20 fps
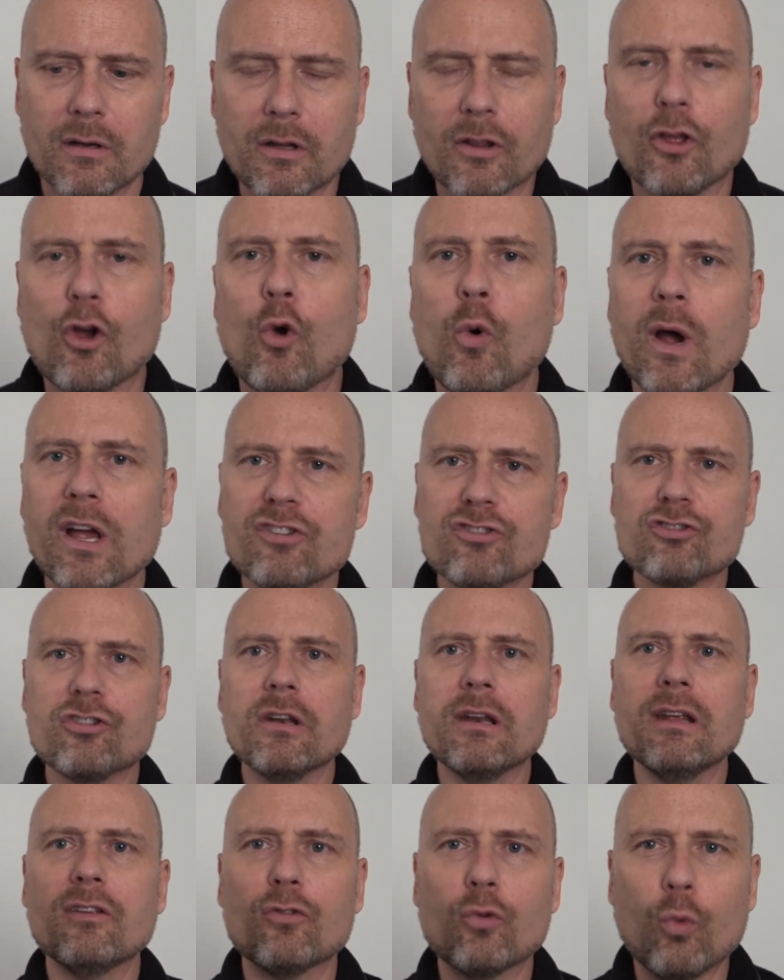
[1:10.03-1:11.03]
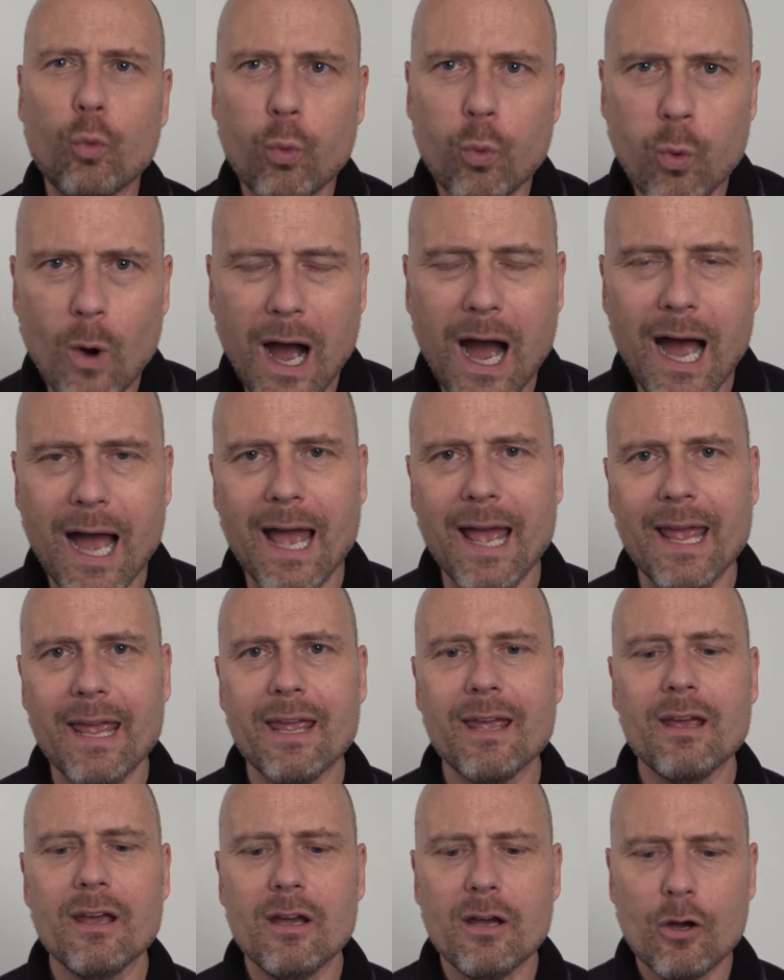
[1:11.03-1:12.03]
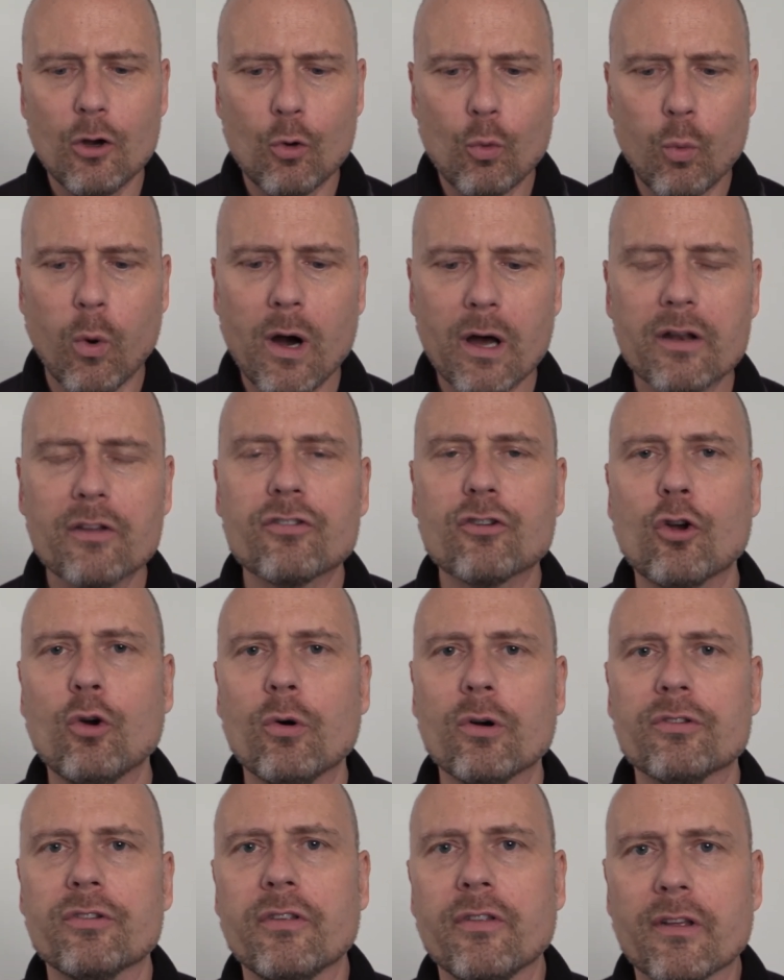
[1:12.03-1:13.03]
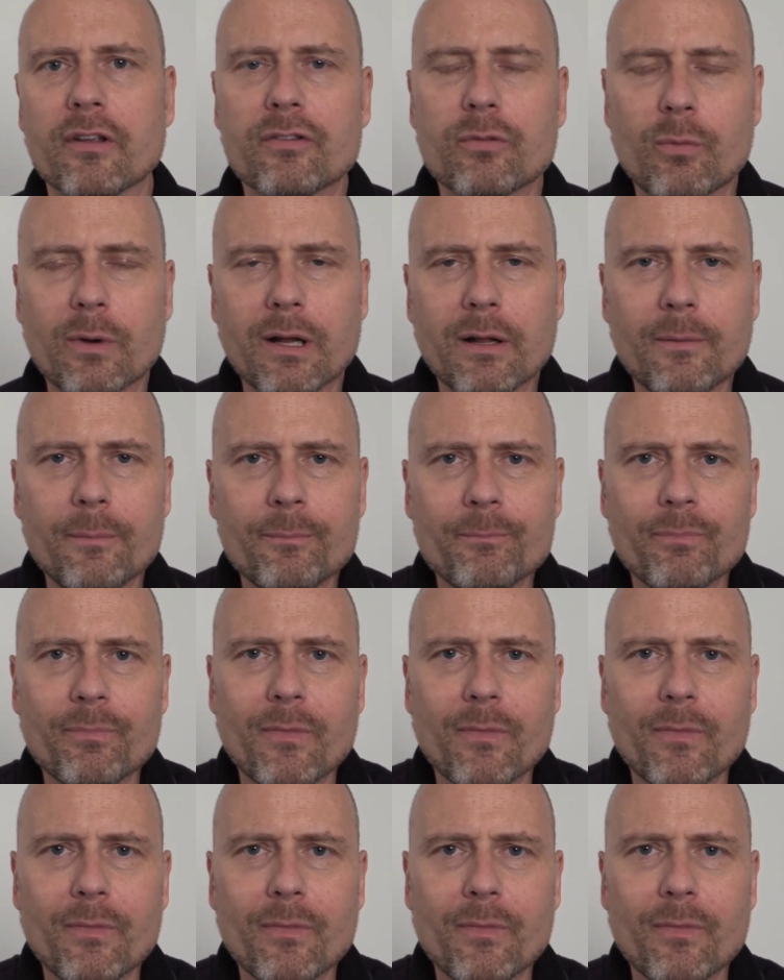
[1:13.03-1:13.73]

The question is why? What is causing this? Well,